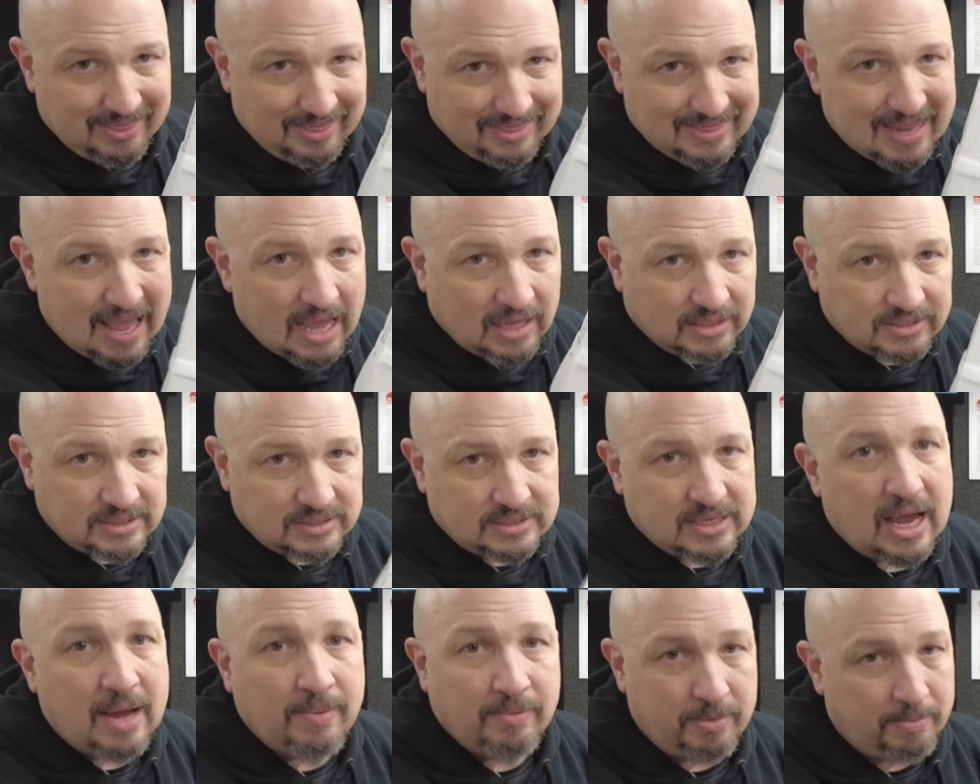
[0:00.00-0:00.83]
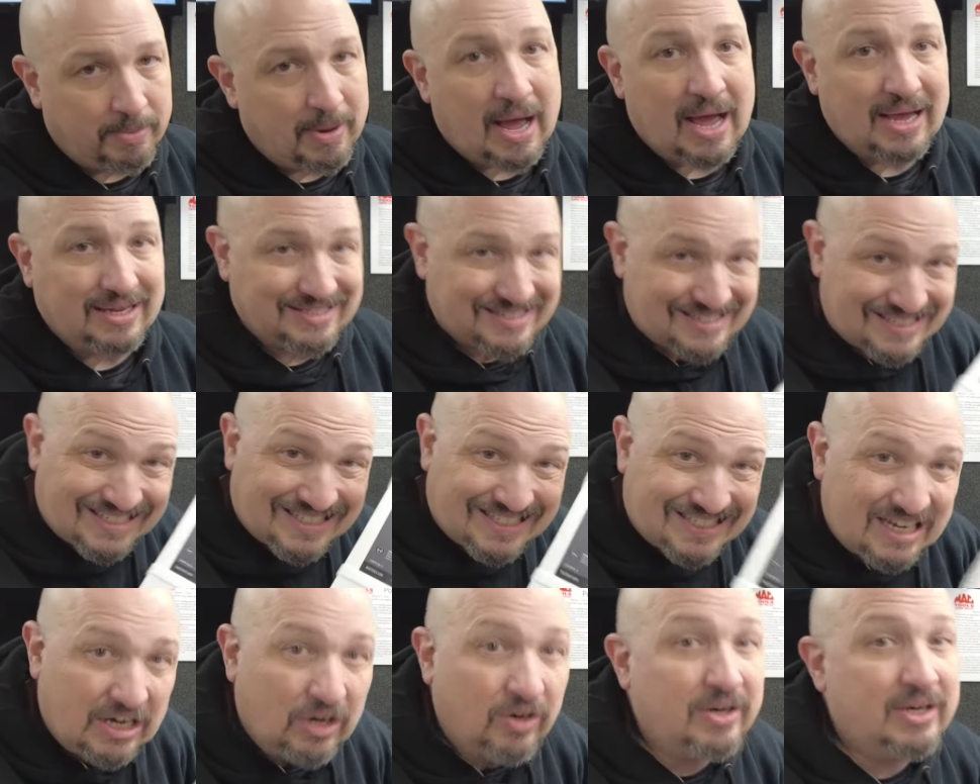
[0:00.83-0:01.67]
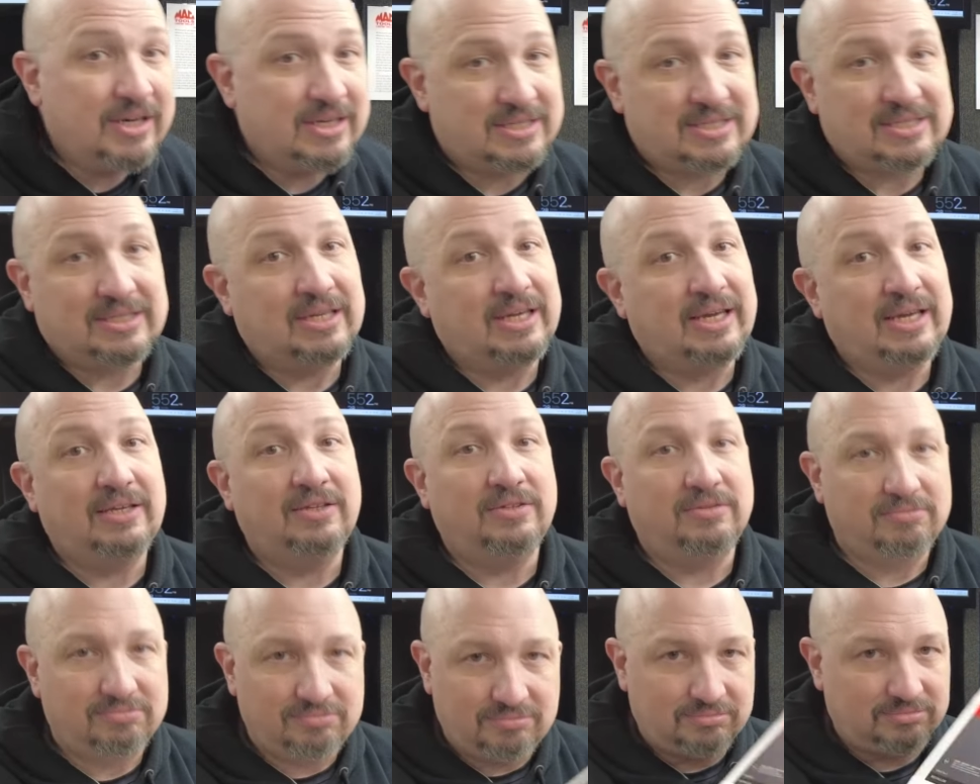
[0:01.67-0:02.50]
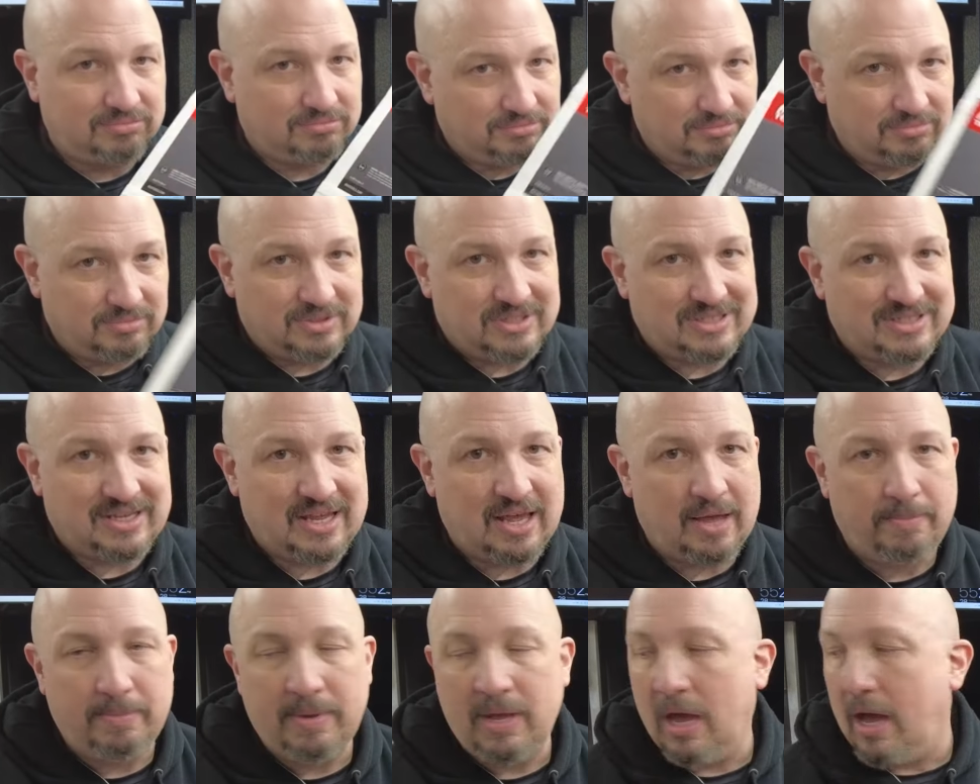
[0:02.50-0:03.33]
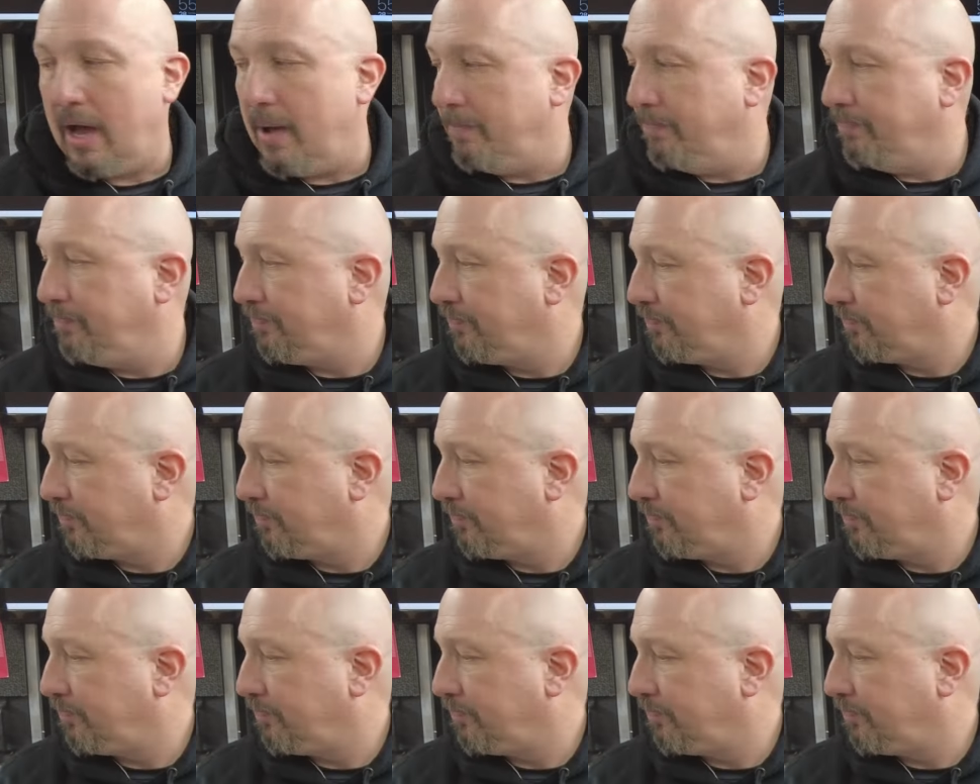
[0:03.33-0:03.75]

now's the time to buy. Seriously, just hit me up.